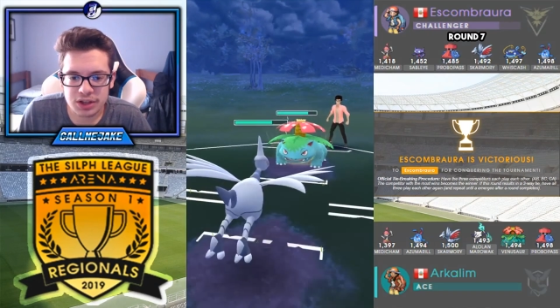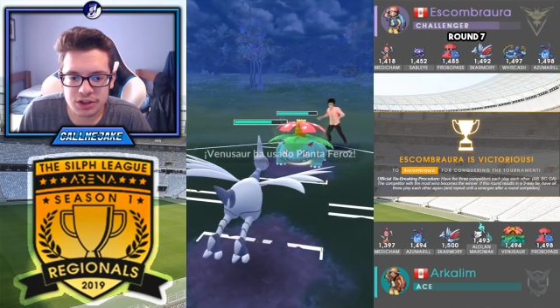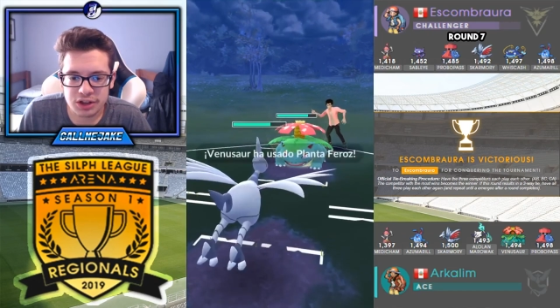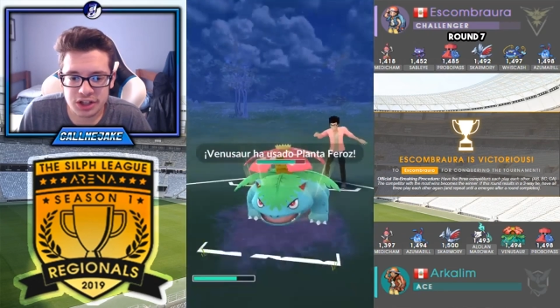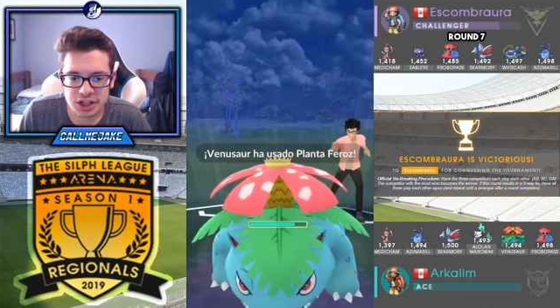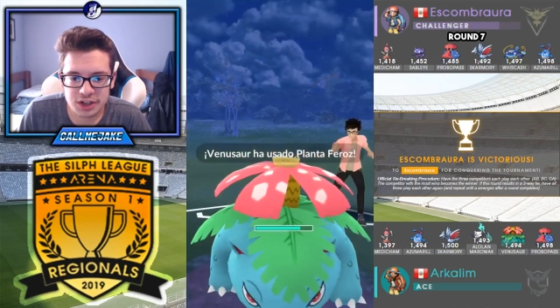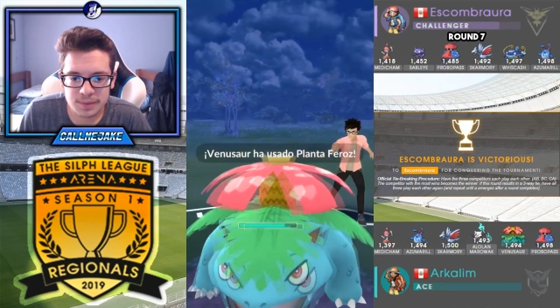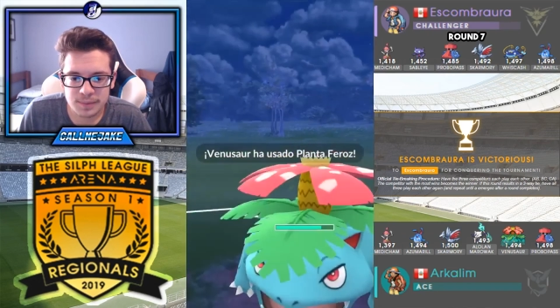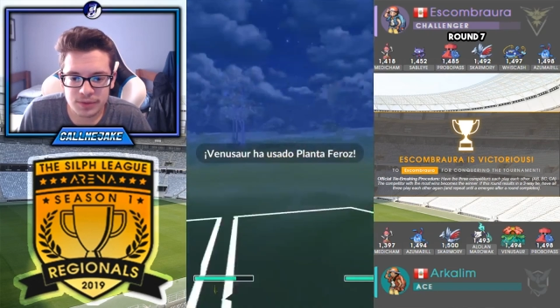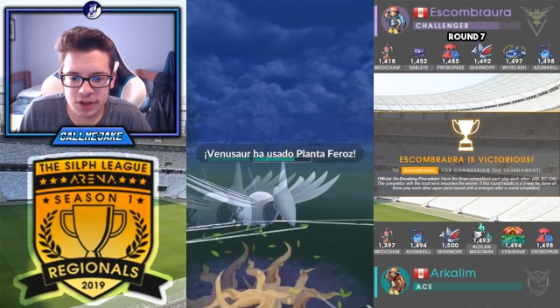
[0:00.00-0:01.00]
the lead?
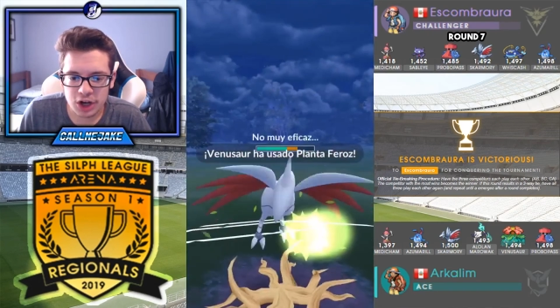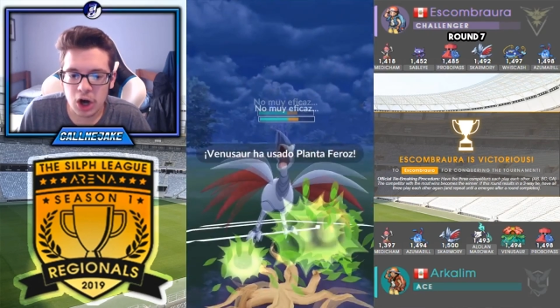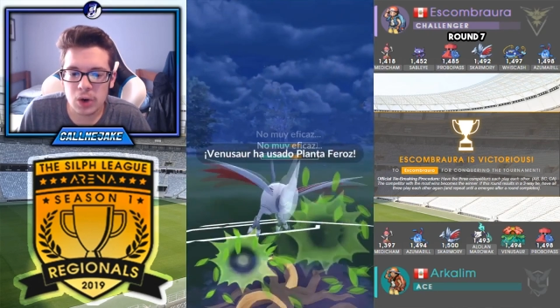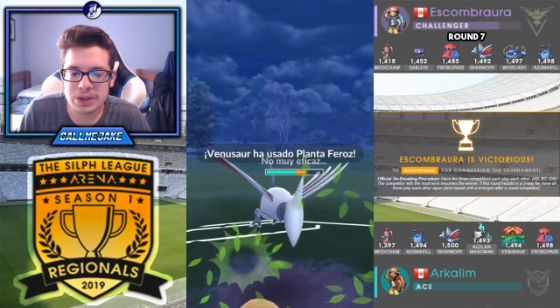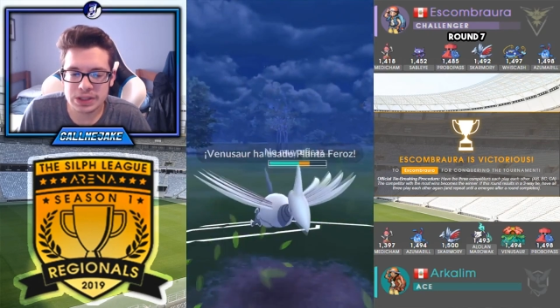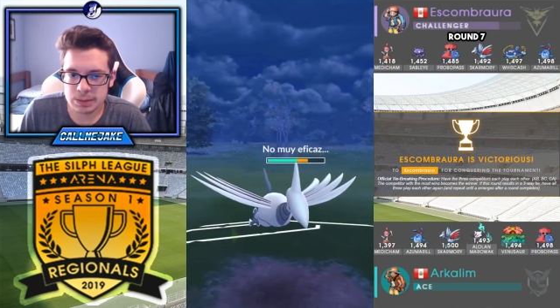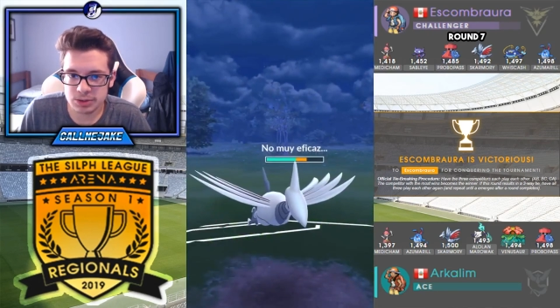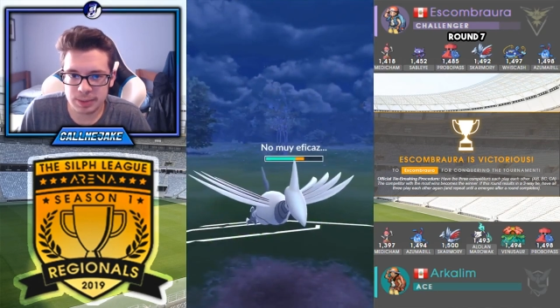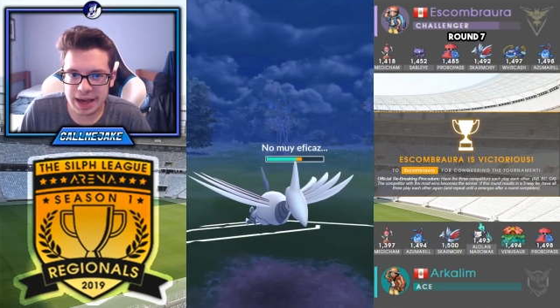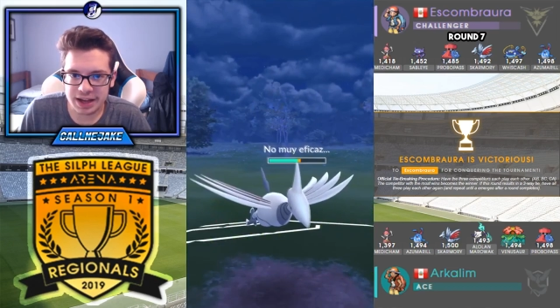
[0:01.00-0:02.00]
It always
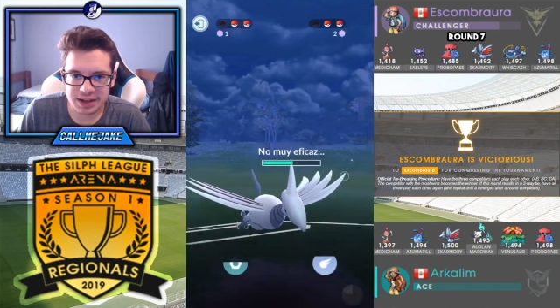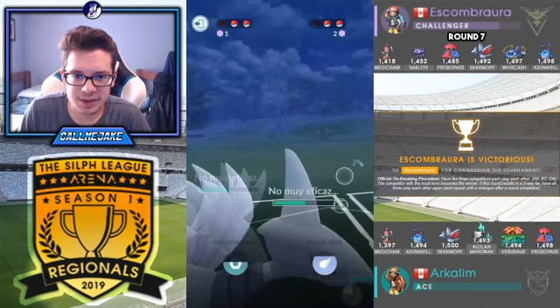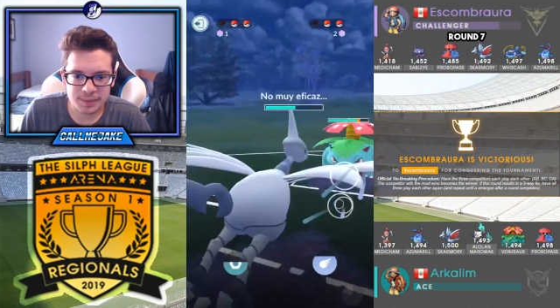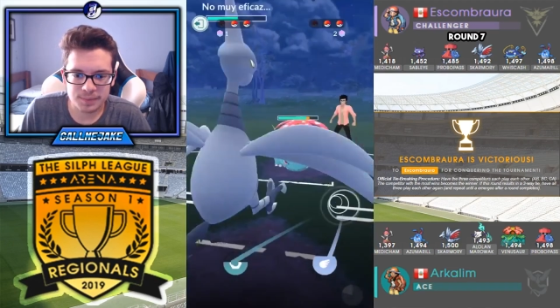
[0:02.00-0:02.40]
comes back.